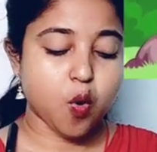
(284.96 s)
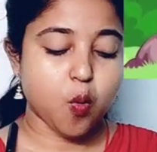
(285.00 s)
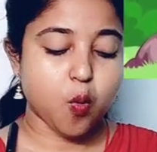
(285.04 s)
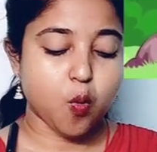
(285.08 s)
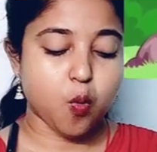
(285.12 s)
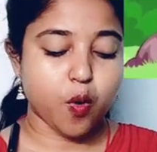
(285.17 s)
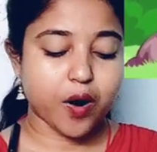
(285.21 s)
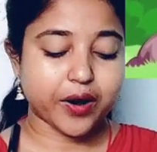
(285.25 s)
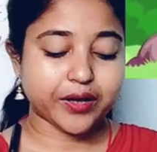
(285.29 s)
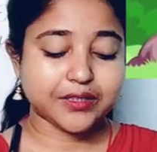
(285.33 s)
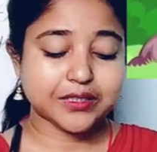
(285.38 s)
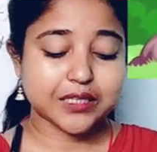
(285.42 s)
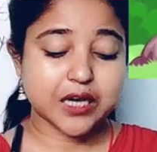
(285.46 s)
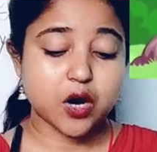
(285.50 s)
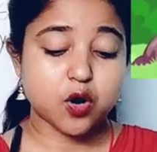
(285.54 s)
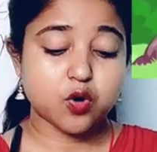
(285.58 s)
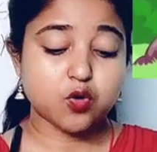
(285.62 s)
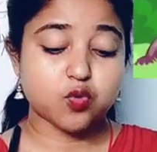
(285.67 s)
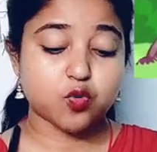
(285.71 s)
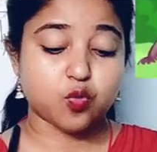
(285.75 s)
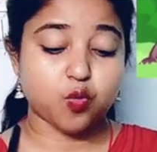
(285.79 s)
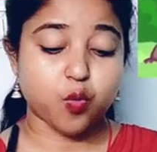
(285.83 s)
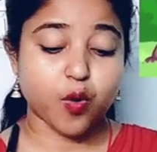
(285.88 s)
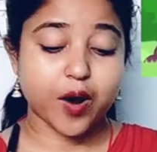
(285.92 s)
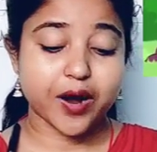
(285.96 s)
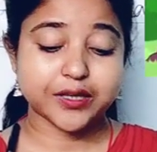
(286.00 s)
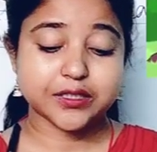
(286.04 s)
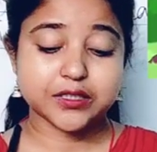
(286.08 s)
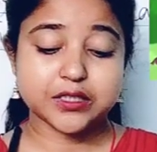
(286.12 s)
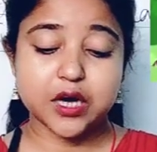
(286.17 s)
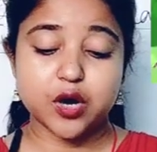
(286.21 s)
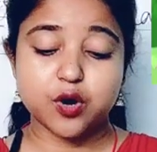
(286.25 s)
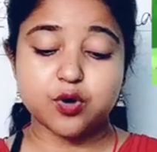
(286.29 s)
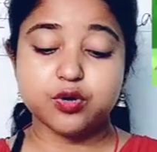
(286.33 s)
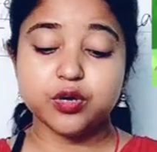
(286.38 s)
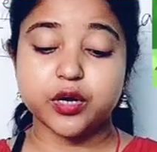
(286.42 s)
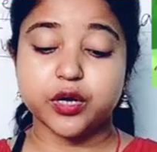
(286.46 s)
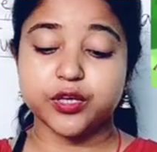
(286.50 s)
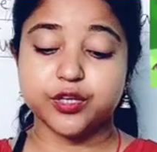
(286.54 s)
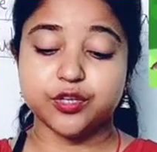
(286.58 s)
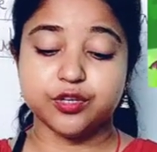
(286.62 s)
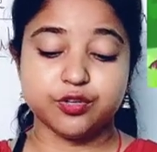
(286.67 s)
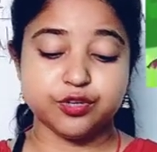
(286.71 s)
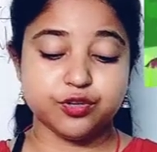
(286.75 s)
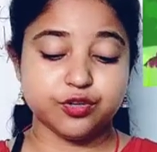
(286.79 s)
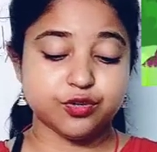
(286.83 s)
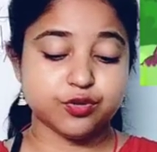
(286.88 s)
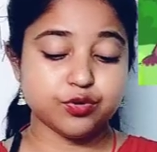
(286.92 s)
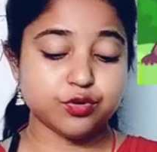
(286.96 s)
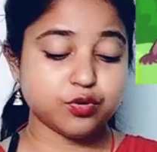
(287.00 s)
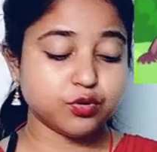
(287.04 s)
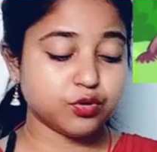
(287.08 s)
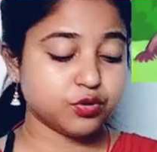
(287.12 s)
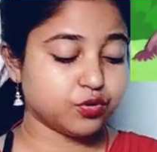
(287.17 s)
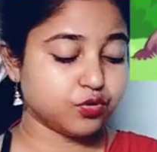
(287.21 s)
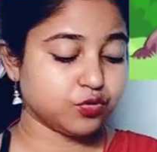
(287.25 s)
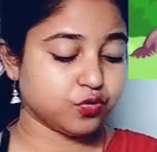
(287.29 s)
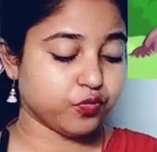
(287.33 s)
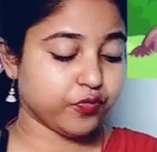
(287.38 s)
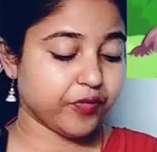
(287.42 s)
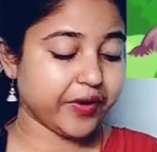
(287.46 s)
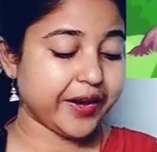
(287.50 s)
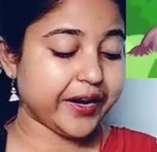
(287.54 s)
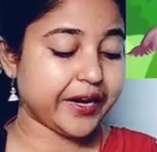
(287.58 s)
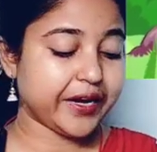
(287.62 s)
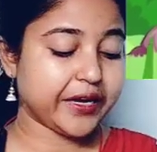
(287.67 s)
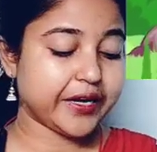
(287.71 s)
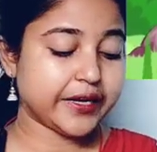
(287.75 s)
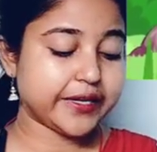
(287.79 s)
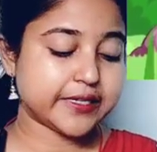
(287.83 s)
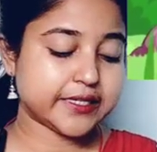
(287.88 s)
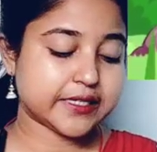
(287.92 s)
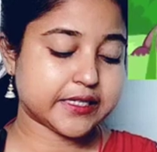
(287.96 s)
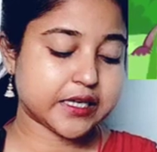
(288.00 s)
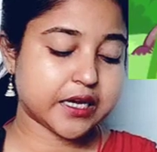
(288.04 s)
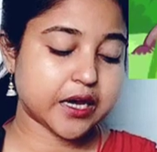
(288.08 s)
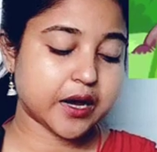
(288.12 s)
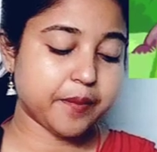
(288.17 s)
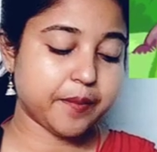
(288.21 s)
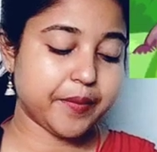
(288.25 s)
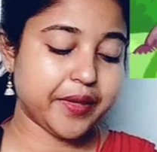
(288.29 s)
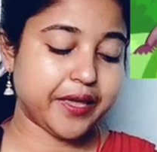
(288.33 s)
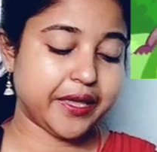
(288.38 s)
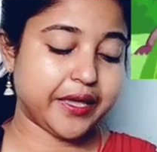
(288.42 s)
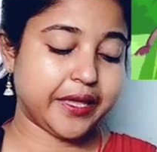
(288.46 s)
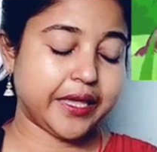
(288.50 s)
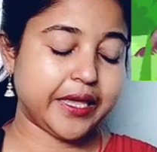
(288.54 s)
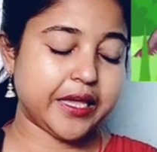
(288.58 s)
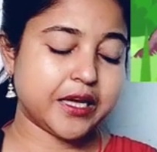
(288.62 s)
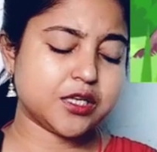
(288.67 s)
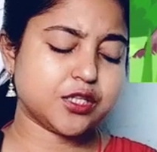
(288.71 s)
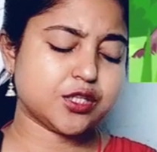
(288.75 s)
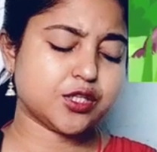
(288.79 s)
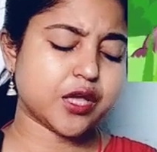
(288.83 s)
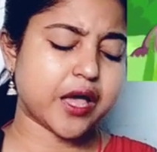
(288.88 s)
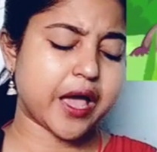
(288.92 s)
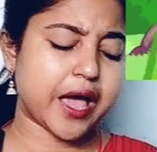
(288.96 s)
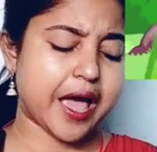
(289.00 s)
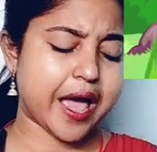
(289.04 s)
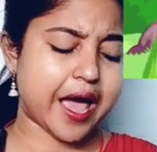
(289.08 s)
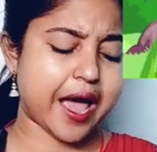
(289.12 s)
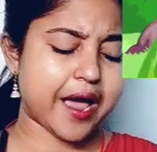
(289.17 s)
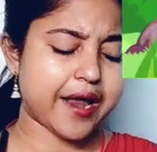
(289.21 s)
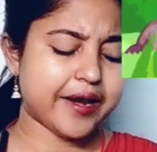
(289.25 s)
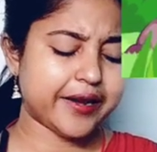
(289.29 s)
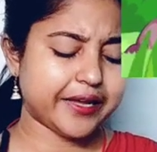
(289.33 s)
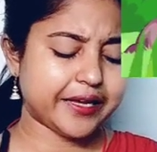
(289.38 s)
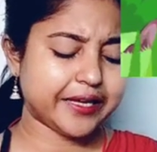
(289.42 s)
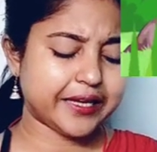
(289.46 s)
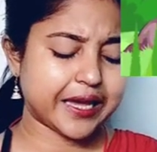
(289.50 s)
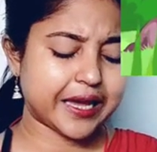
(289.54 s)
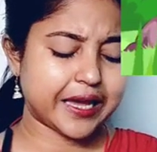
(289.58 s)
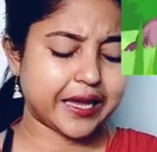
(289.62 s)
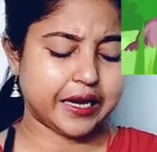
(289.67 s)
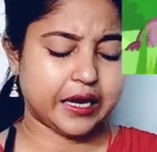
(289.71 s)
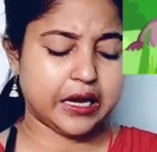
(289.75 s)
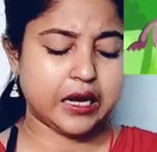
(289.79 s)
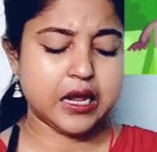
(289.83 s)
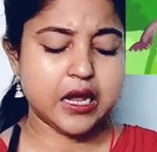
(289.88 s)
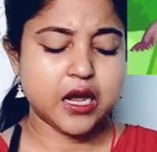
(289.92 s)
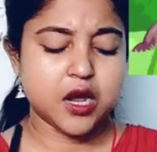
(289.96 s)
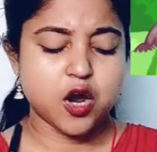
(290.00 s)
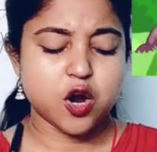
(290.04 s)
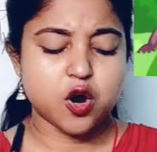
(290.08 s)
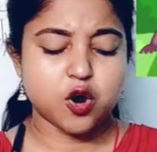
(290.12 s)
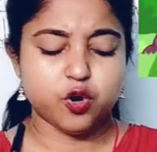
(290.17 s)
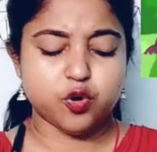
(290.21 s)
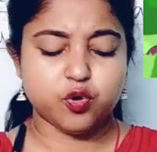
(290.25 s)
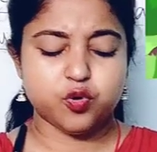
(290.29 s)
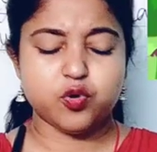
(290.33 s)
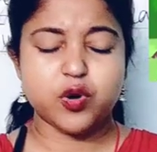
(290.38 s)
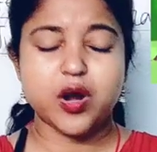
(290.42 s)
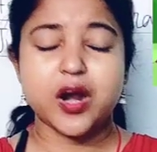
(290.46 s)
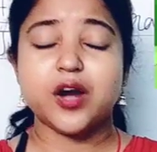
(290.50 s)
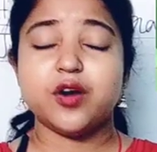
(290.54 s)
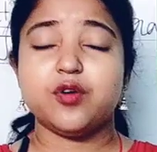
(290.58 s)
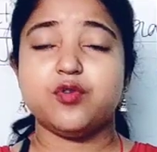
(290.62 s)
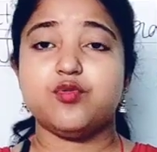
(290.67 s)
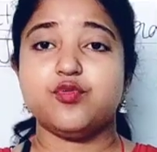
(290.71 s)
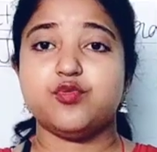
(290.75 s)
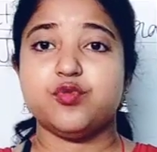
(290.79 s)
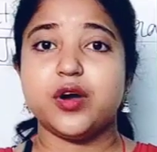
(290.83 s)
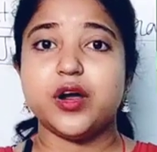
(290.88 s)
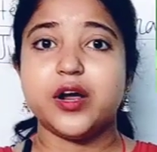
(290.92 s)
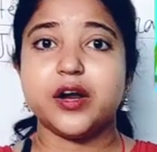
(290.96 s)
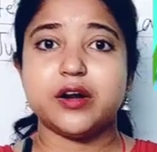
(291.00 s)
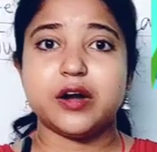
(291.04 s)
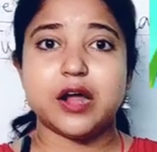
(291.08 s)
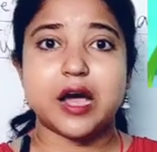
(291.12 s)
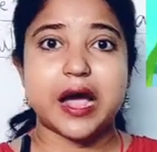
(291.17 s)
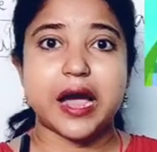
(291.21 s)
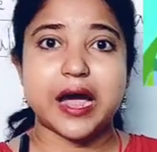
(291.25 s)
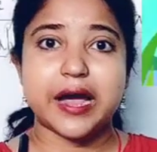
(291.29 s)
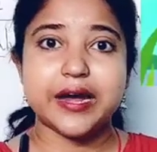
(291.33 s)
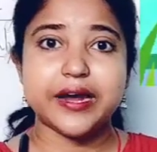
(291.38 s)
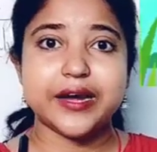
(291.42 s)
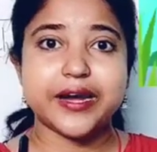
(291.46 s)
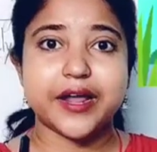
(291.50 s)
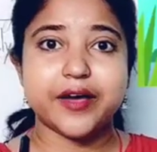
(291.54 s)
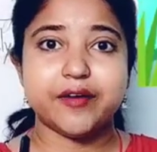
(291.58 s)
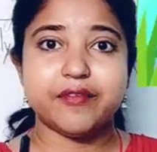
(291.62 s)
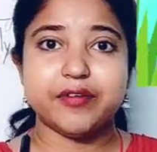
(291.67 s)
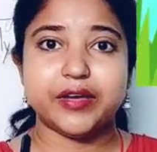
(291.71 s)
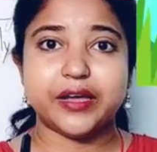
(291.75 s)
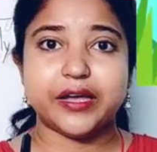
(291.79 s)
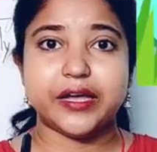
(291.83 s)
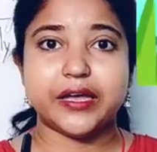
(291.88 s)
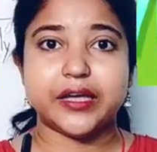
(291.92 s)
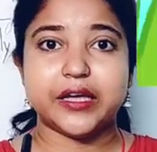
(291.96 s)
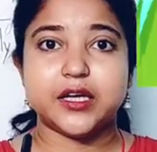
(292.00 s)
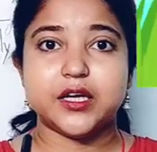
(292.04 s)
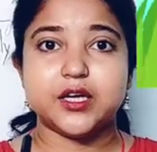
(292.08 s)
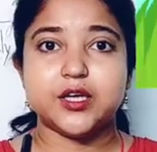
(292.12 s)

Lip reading: Watch out, a huge wind is coming. It's a hurricane. Run, hide away.